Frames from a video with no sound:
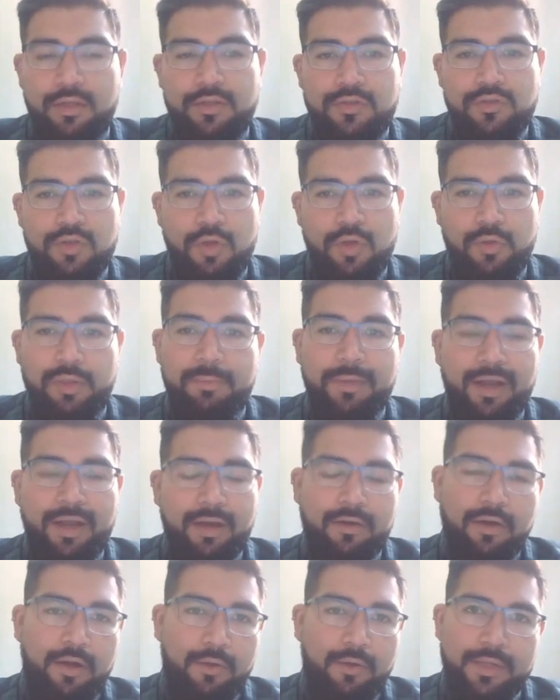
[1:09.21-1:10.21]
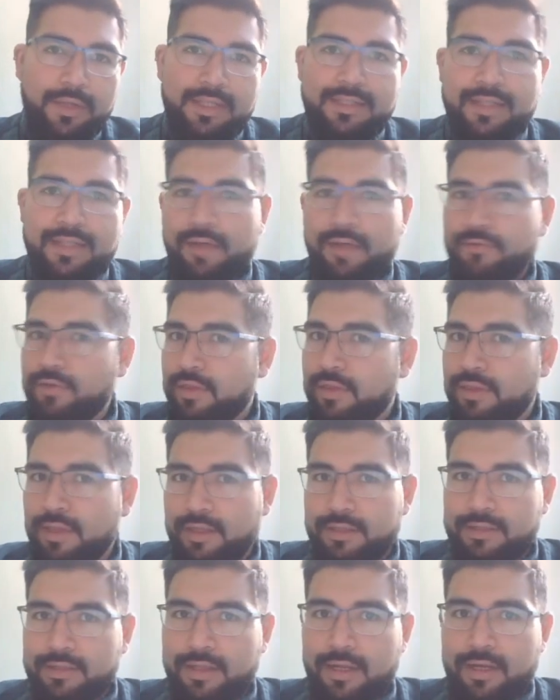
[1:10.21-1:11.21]
So the background is
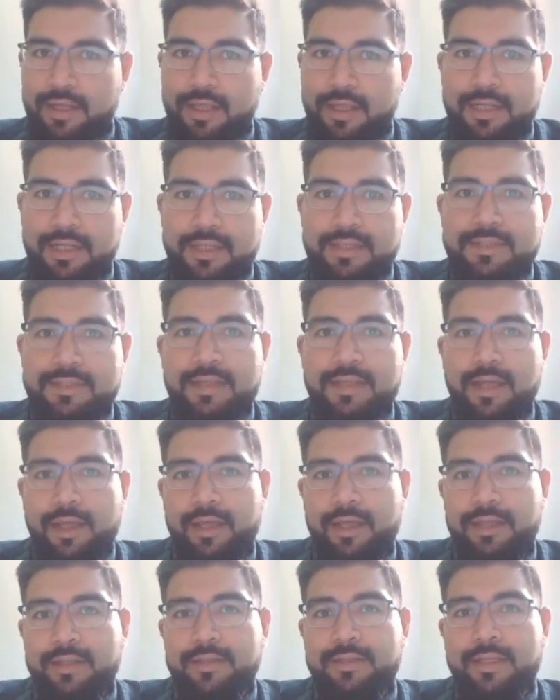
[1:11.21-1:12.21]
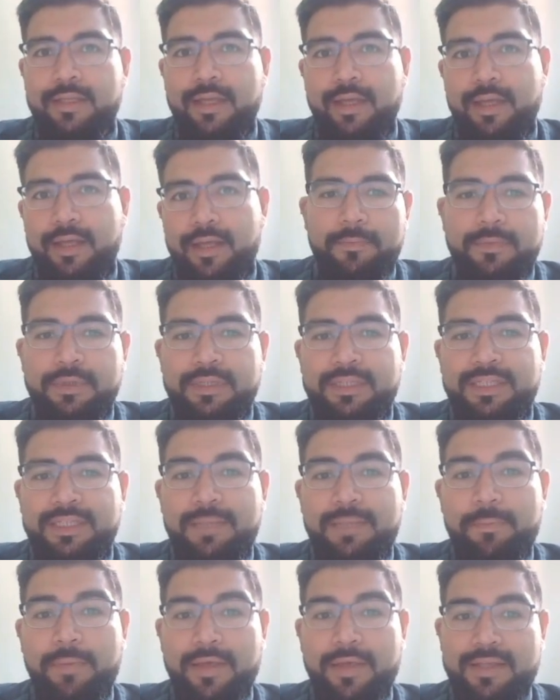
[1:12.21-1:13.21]
everything that it is in the
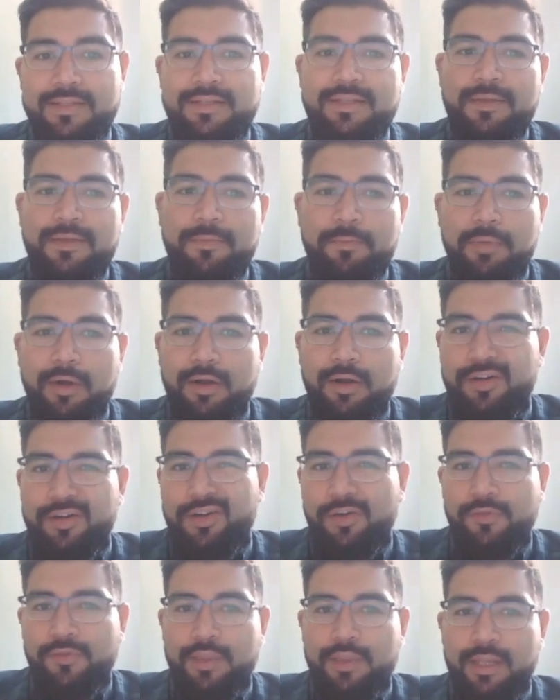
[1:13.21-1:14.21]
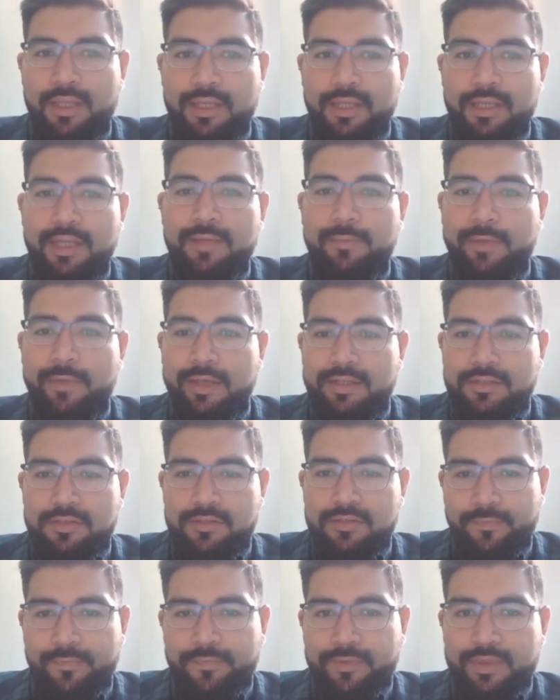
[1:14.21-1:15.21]
deepest part of the
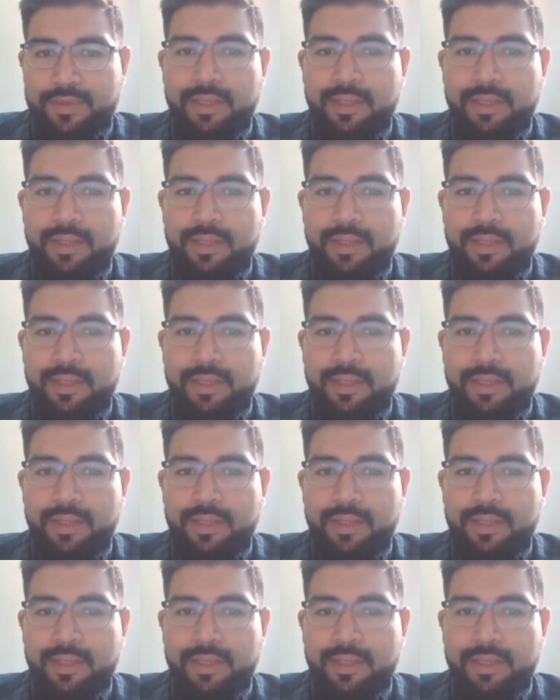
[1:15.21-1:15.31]
image.